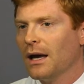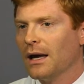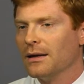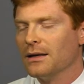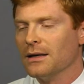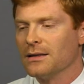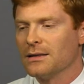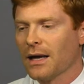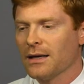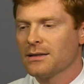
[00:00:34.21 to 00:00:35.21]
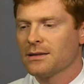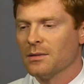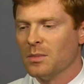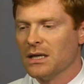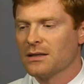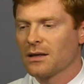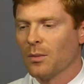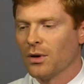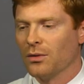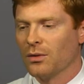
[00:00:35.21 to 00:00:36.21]
And it, it's nice to be
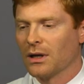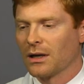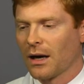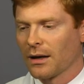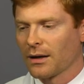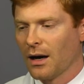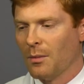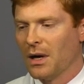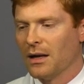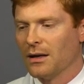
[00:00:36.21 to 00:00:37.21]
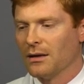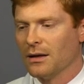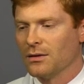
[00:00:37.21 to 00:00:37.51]
someone who can kind of come in and,